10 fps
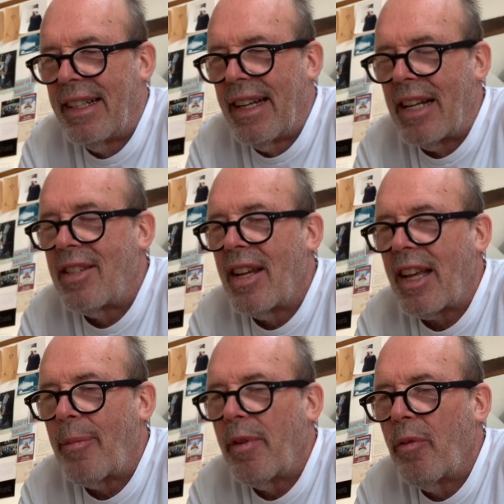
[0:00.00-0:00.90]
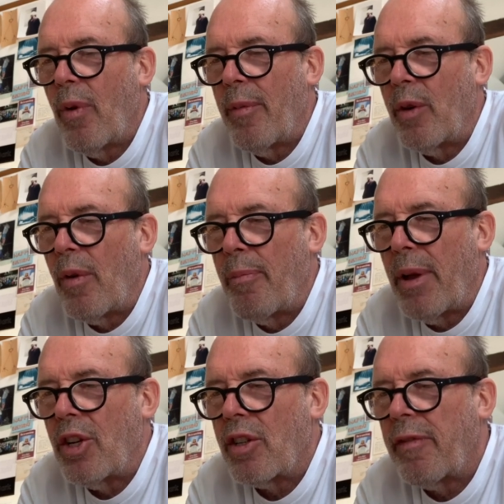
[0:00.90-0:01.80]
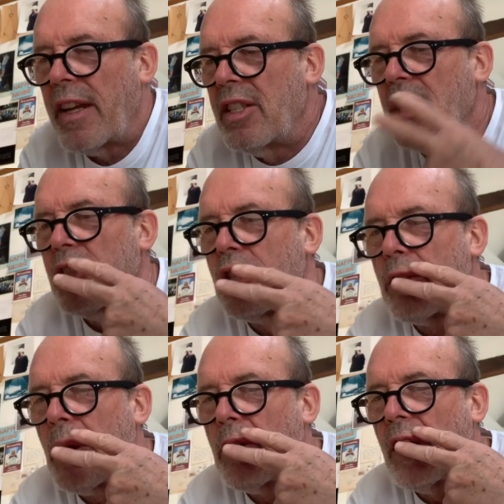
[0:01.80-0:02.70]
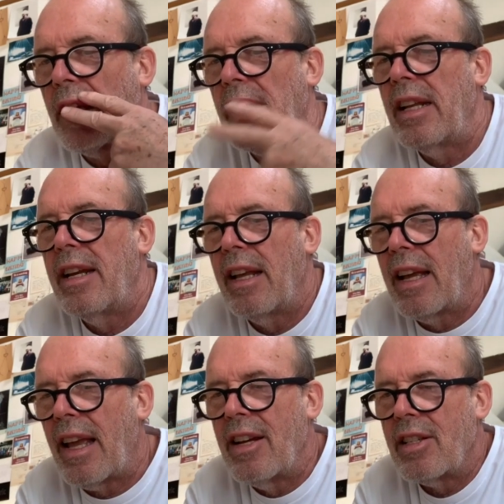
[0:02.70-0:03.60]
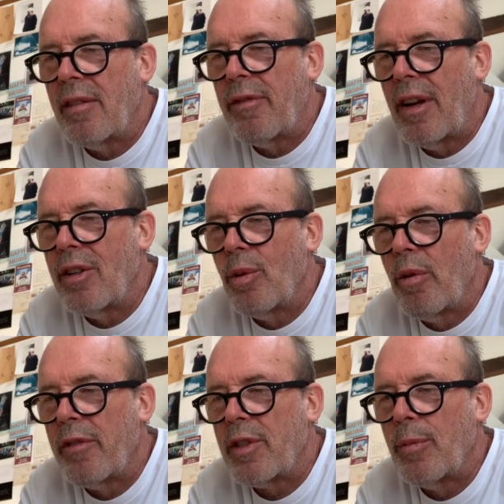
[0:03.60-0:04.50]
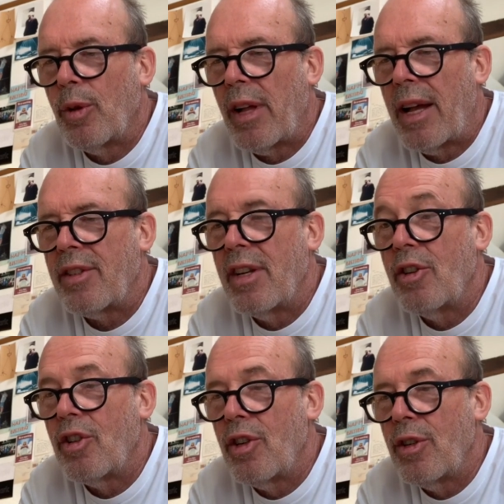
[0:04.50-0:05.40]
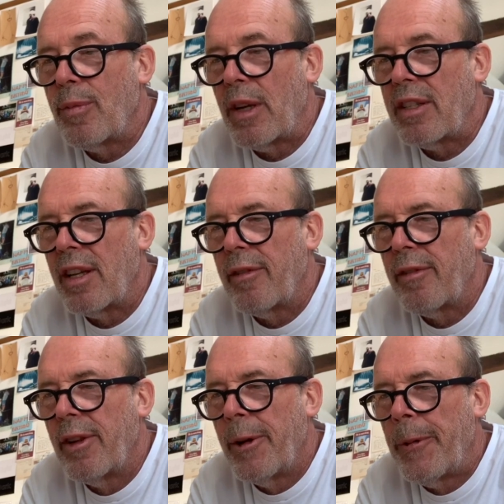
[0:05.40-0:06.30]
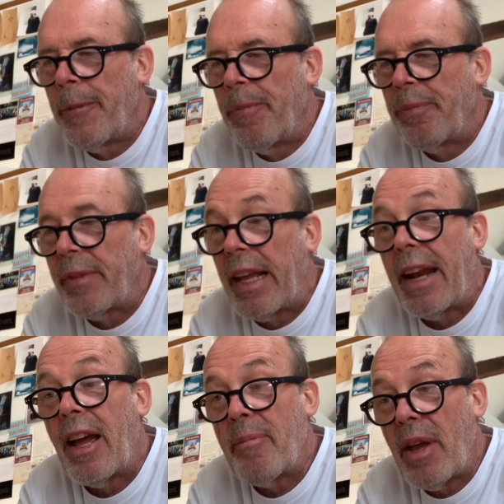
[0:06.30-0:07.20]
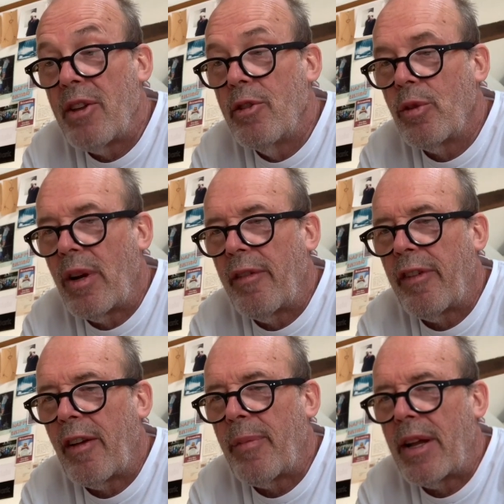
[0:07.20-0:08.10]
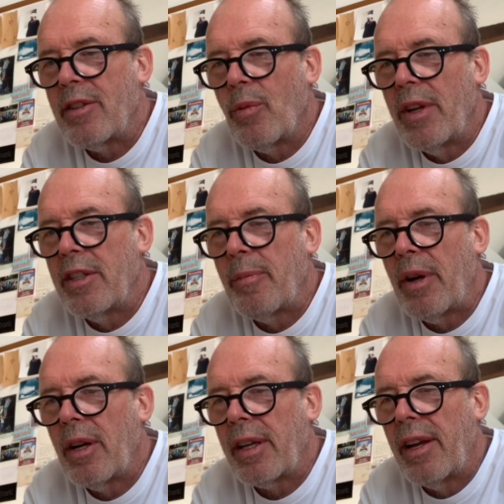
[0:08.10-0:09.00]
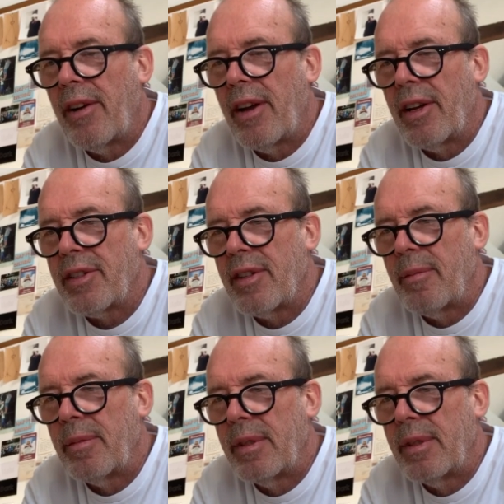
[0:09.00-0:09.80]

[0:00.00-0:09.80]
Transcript: I see a couple of women with pinched faces, smoking and leaning against the front door of a small house and introduce myself. Can I pay you £25 a week to park here, I ask them.